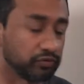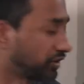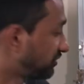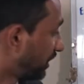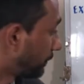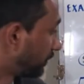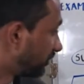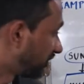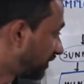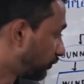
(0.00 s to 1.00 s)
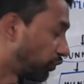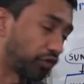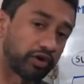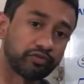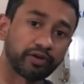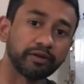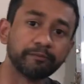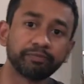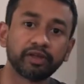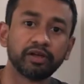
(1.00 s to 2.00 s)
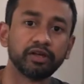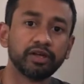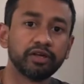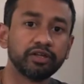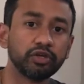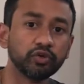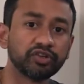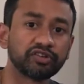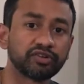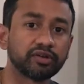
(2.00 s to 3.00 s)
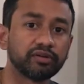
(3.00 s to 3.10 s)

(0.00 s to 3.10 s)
For example, C4.5 uses